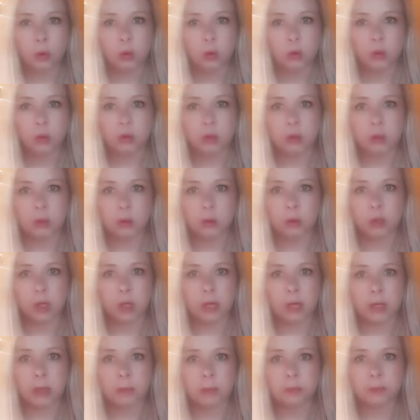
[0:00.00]
Do this little
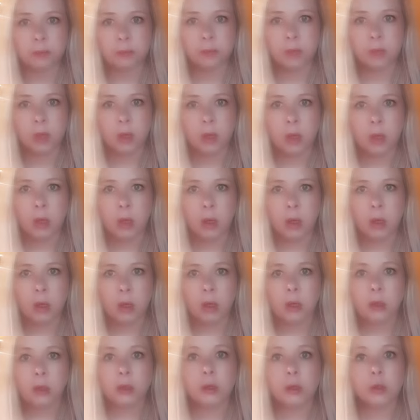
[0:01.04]
china.
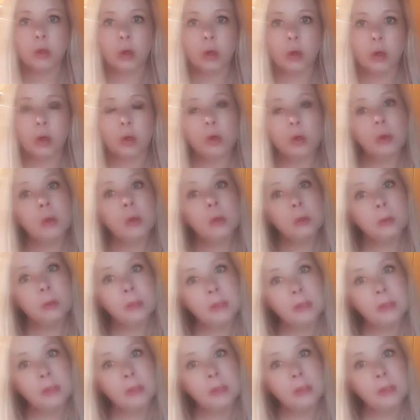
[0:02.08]
So,